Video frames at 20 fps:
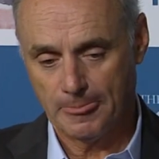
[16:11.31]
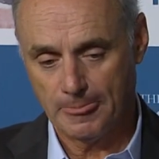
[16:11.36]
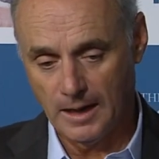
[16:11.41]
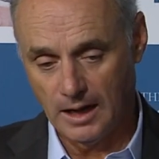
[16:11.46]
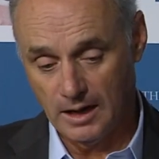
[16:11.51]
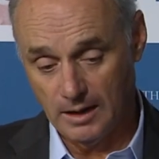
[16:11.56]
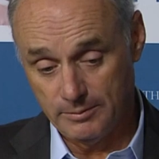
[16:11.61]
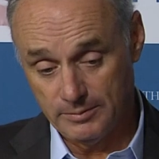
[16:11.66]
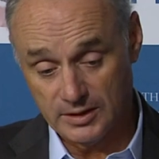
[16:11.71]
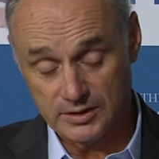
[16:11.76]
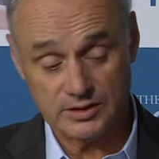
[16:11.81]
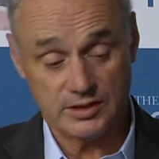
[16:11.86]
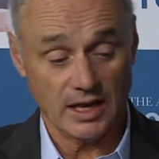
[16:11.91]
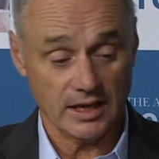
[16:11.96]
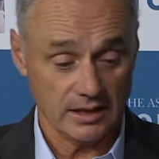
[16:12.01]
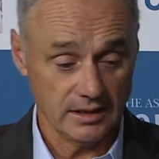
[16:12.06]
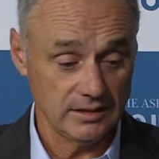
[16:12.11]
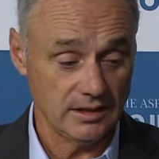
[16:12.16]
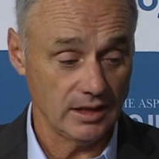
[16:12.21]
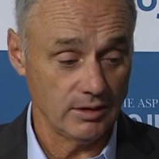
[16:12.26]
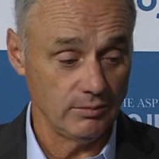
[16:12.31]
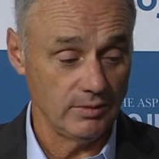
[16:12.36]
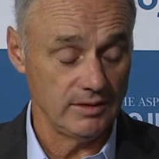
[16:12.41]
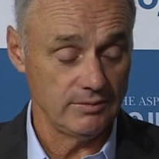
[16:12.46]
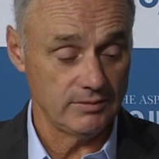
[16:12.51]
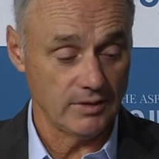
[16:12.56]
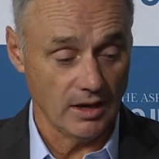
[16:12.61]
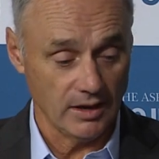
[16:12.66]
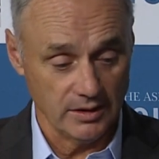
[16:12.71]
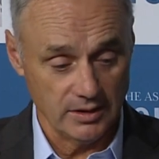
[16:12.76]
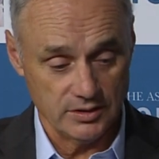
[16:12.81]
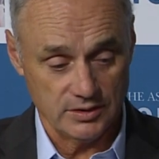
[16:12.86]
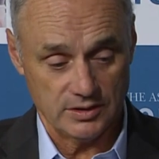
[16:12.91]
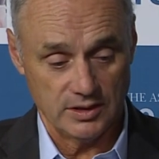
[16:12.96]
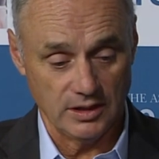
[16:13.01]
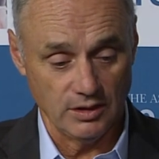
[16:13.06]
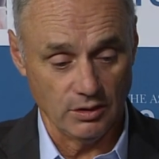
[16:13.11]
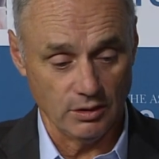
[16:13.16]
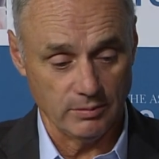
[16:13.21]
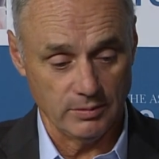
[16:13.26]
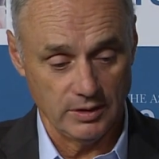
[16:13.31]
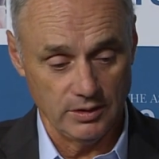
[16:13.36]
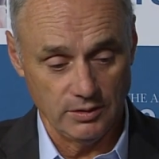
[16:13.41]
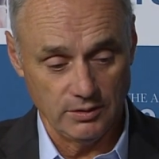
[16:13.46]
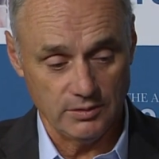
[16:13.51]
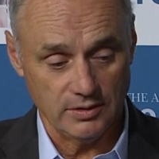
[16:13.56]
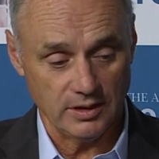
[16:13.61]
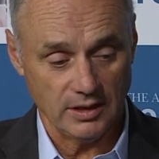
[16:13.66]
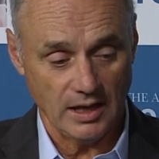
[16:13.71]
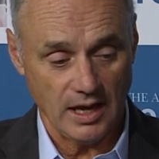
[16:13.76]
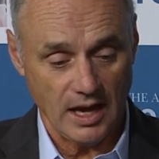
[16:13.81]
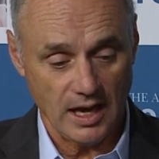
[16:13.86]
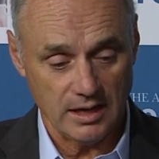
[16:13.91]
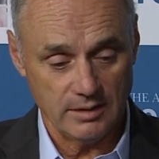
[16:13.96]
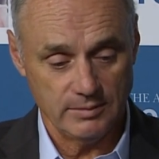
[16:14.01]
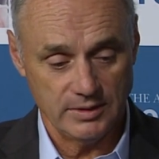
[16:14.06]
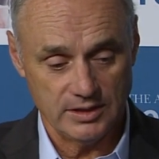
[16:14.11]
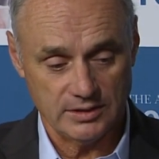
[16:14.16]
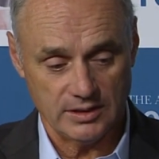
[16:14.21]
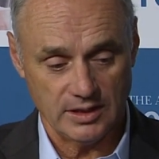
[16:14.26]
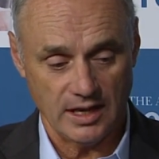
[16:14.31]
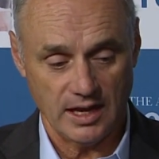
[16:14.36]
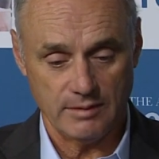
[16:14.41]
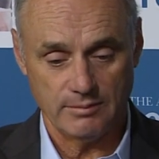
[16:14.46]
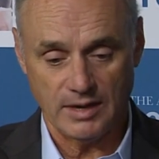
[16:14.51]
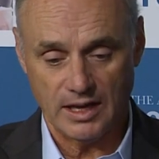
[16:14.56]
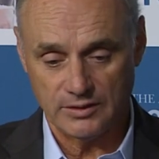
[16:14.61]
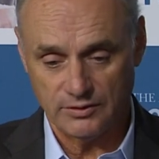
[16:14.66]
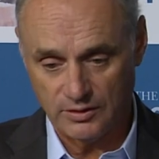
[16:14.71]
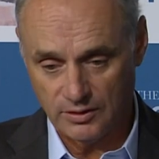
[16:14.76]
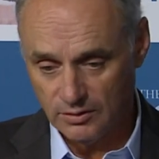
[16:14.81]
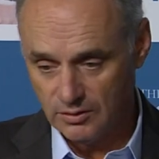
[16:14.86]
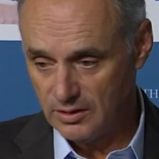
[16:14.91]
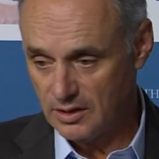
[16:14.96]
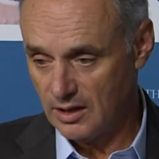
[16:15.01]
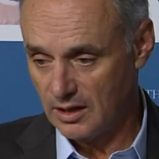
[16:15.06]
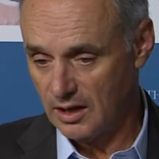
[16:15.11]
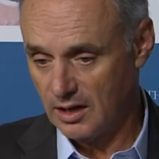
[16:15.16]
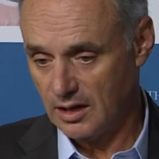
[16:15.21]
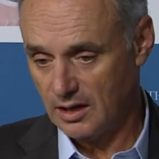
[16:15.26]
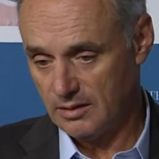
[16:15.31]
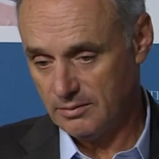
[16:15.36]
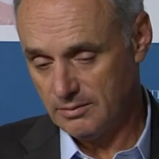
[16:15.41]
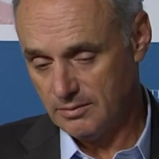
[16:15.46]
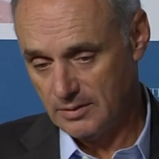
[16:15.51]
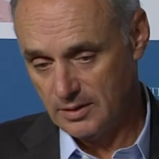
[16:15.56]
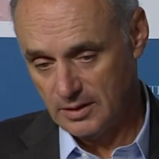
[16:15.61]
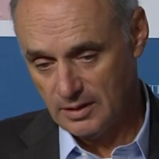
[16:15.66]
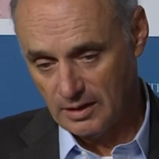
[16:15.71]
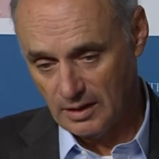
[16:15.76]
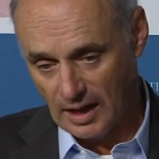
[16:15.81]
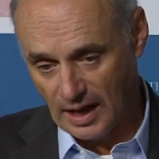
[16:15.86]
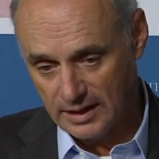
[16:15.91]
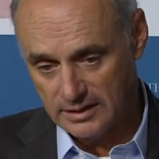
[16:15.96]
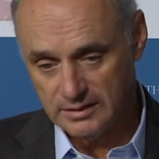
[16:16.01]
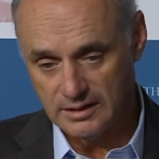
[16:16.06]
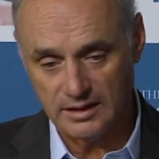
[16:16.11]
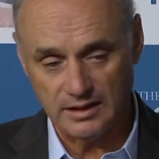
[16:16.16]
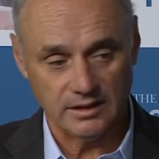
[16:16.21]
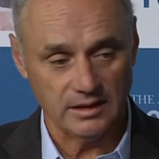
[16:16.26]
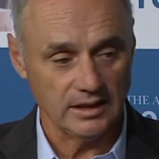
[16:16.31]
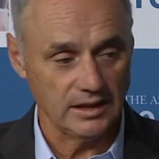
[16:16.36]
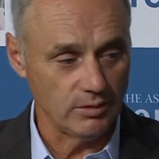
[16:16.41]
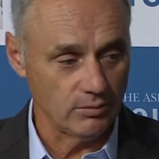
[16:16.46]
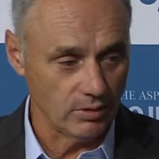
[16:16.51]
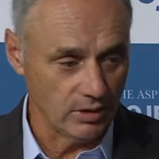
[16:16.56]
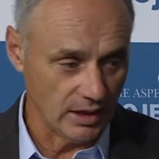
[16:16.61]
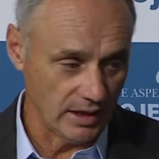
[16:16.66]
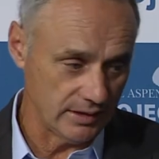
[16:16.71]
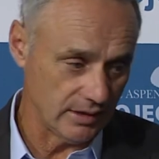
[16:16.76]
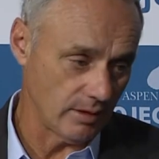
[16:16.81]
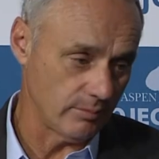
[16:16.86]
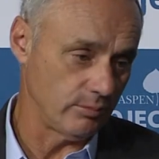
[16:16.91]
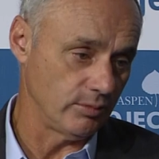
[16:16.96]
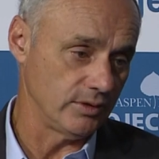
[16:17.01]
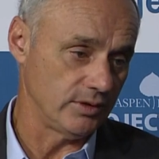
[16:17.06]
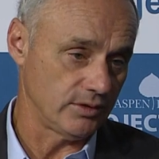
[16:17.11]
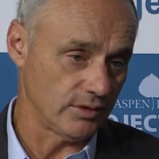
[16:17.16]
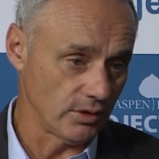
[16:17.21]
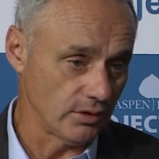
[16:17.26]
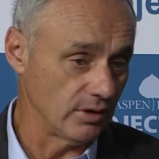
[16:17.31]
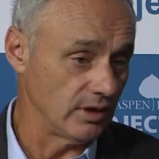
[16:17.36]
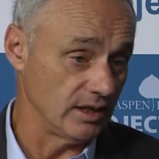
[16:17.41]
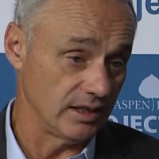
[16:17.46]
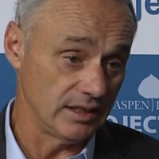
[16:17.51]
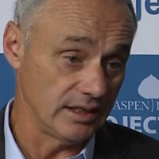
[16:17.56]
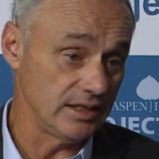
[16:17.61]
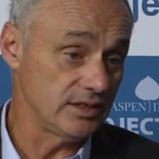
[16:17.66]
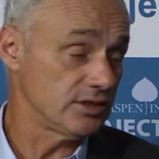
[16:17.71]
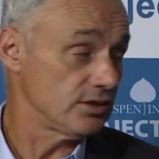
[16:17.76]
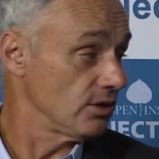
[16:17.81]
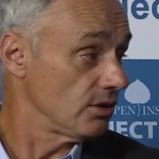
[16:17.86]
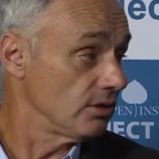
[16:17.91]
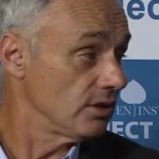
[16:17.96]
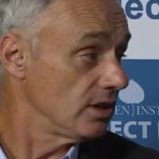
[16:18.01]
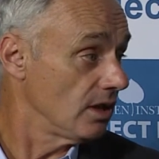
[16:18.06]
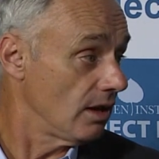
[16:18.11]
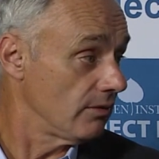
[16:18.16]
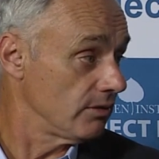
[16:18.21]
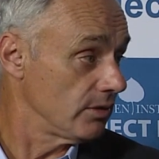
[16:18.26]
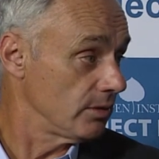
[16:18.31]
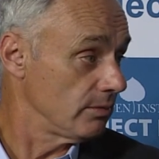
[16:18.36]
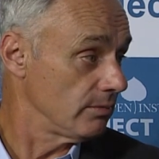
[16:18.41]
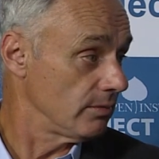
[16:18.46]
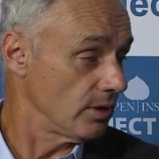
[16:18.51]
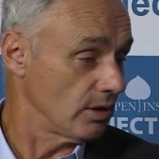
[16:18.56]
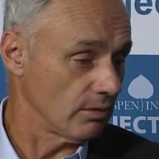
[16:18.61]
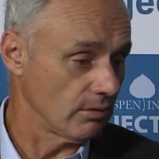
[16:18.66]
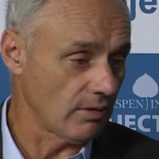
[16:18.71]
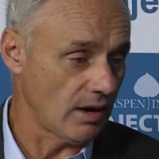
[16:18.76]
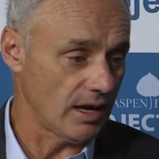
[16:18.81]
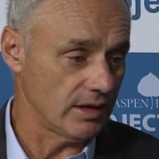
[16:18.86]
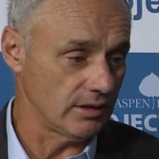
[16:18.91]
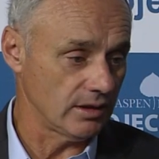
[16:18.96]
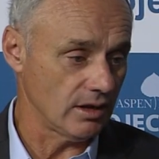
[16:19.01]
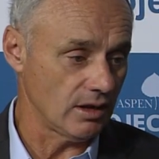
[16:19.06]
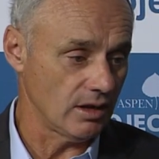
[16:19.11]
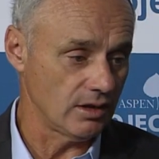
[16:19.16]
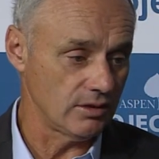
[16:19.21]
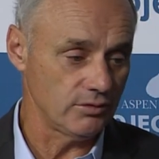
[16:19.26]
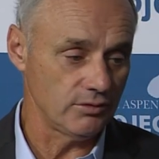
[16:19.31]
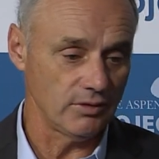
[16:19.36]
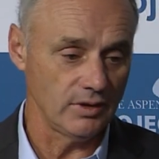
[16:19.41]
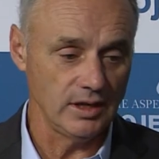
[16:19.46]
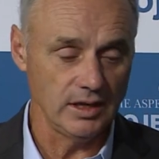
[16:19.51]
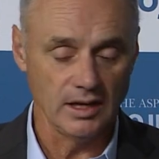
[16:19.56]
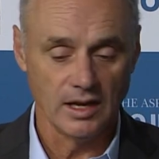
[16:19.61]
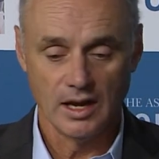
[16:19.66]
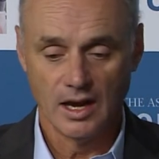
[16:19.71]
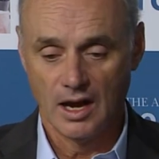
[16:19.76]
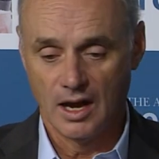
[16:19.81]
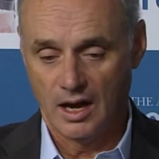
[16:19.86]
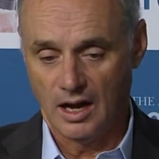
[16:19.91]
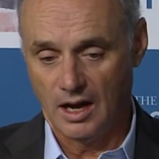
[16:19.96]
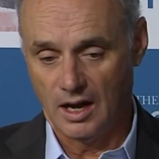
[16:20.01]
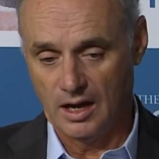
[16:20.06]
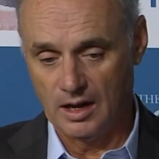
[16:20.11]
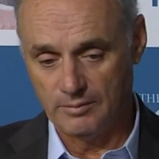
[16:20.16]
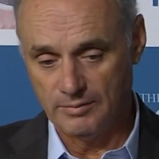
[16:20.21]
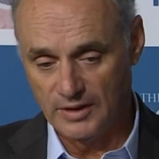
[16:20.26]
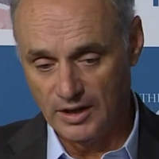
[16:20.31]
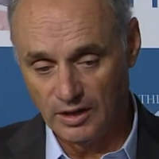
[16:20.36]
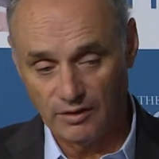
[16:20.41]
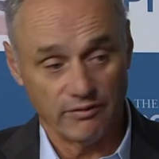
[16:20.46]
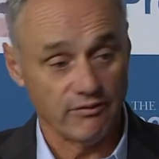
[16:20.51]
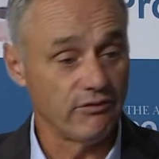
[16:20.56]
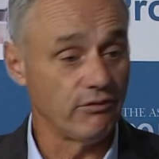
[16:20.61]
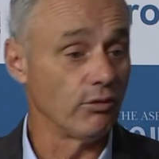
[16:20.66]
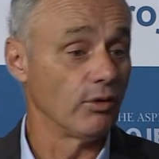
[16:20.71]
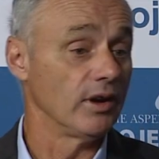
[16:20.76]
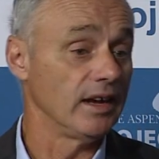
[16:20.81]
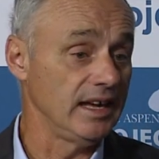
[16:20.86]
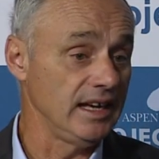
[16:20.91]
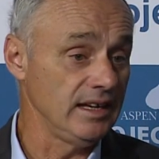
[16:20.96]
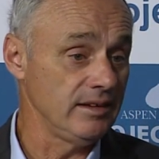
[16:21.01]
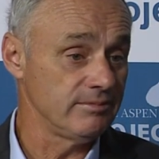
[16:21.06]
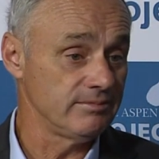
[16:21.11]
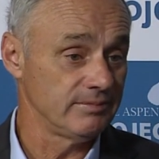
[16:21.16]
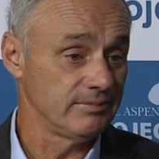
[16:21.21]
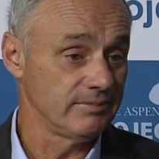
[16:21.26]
Um, the second thing we've done is the urban youth academies that I mentioned. Um, ideally, we'll end up with at least 30 of them around the country. Um, they're free.